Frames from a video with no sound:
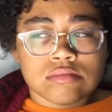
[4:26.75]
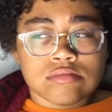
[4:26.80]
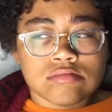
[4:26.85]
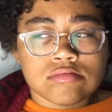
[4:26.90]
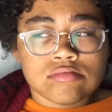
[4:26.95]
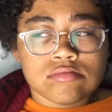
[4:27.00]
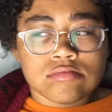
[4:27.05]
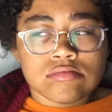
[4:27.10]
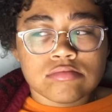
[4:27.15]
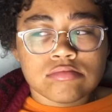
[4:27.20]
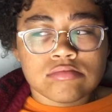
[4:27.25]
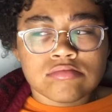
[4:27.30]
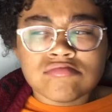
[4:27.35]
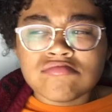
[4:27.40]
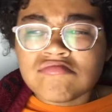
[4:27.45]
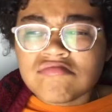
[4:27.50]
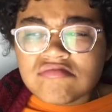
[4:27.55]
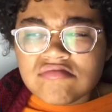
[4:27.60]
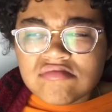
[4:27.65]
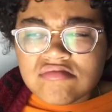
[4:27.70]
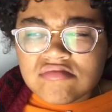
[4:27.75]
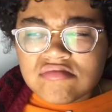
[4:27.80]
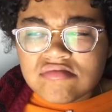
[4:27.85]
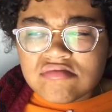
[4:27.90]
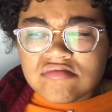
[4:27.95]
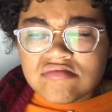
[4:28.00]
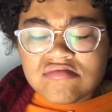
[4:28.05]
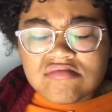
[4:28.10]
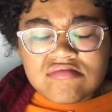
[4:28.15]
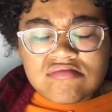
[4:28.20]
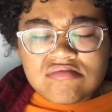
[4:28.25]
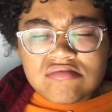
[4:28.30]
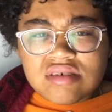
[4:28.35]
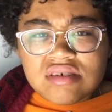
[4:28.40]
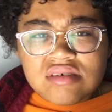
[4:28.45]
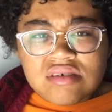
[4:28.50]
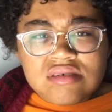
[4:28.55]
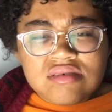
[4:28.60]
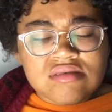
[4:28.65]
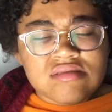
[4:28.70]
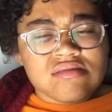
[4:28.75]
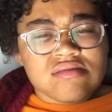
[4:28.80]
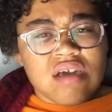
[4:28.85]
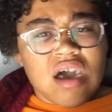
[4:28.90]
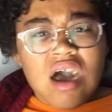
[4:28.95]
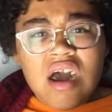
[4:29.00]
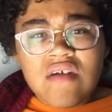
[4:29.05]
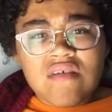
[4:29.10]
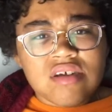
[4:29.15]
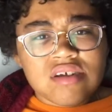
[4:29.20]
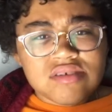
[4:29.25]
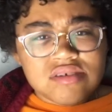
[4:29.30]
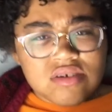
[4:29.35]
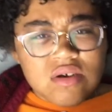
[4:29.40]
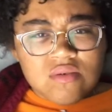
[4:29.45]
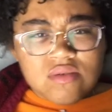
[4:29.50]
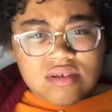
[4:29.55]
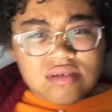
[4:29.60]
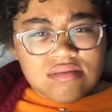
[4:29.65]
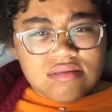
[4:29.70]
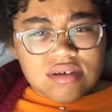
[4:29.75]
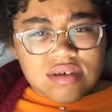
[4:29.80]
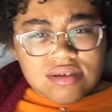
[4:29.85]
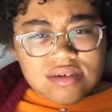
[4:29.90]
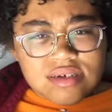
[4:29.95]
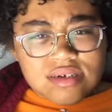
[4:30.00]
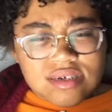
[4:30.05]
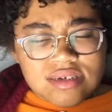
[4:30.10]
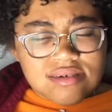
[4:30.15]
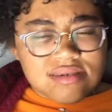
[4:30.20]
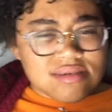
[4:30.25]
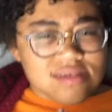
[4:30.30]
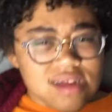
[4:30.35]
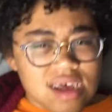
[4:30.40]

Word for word: Did you ever try Y'all already know what to do is.